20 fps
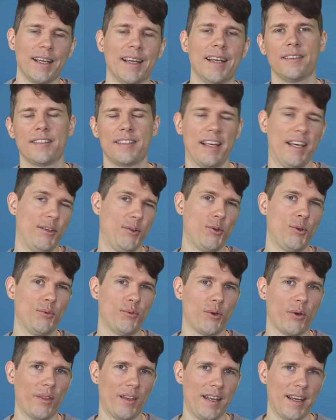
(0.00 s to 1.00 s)
Stay tuned
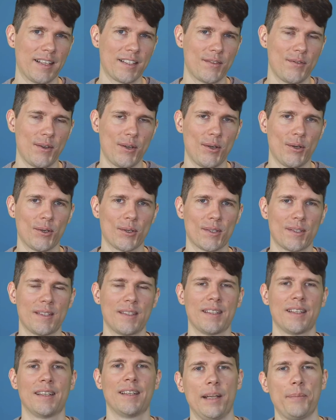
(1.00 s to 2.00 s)
for the next
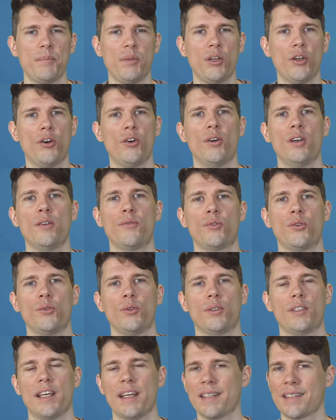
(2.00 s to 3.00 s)
videos. Let me know if you
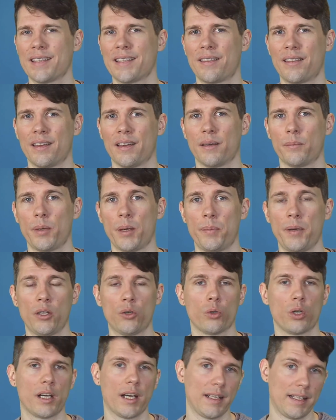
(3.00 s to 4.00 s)
tested the
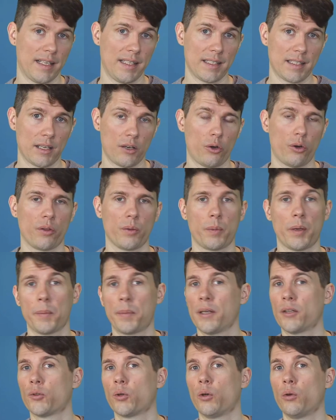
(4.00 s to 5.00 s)
Perpetual Cadenza or the
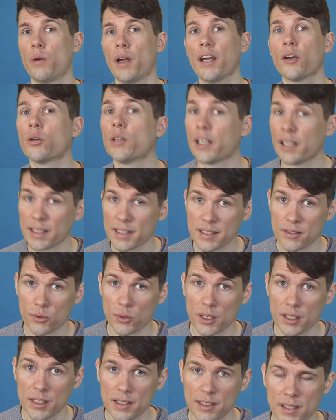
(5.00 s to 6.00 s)
Perpetual Regular
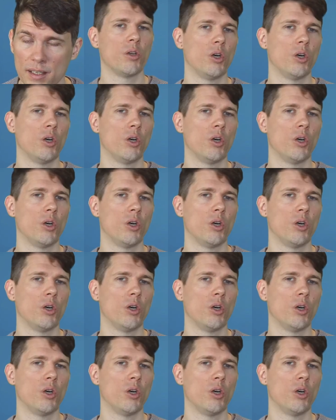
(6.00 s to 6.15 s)
strings.